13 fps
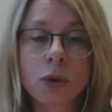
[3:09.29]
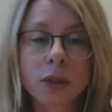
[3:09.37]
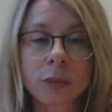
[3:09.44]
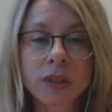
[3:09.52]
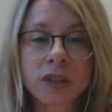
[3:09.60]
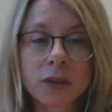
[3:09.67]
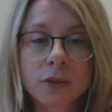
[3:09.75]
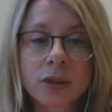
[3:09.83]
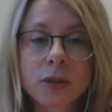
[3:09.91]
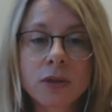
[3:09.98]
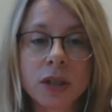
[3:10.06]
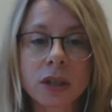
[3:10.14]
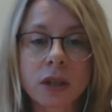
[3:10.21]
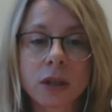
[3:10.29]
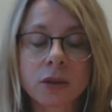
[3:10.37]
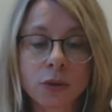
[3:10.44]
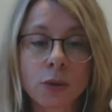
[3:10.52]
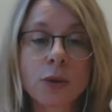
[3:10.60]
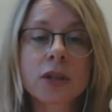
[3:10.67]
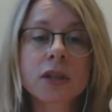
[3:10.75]
materials and the
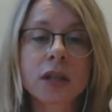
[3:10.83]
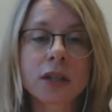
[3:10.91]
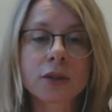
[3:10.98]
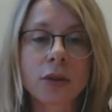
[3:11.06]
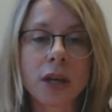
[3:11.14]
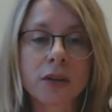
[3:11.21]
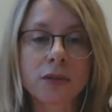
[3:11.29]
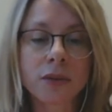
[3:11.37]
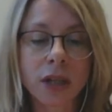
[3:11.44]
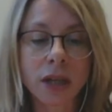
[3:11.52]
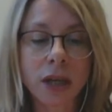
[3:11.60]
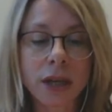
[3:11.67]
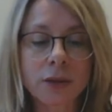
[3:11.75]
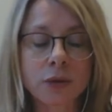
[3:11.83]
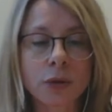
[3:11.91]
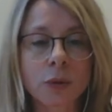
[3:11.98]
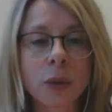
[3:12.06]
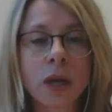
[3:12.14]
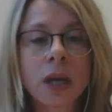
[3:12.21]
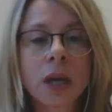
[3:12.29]
toys that you have in a
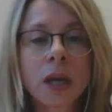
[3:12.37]
classroom,